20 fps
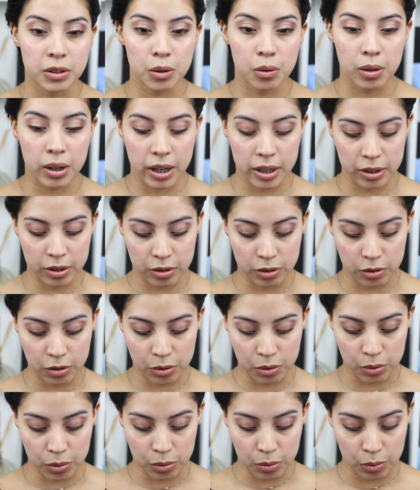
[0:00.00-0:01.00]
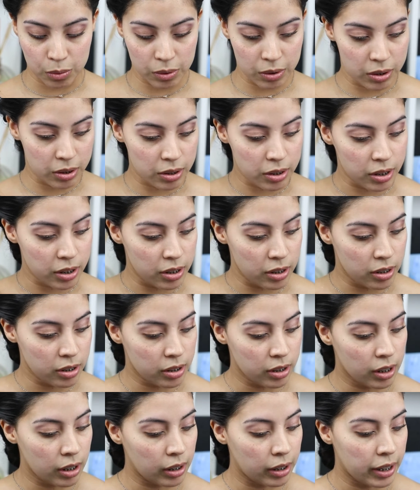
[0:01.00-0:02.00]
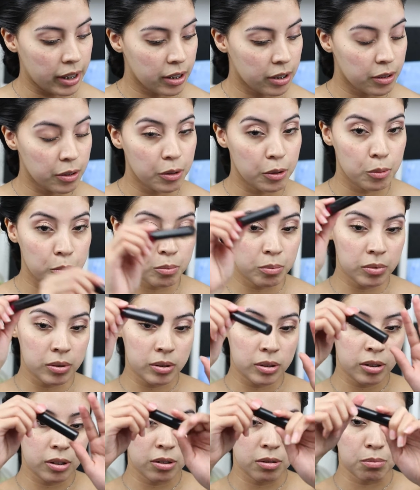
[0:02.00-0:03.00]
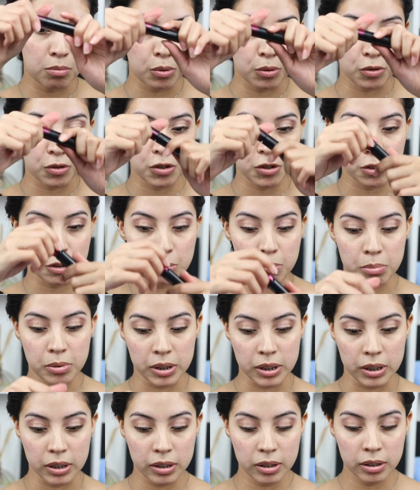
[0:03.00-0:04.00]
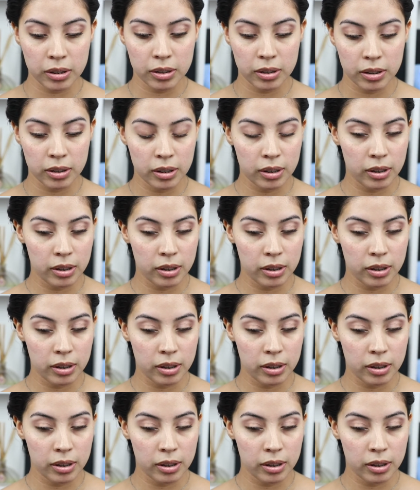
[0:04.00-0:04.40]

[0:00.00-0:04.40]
Let's go ahead and do the LANCOME Monsieur Big.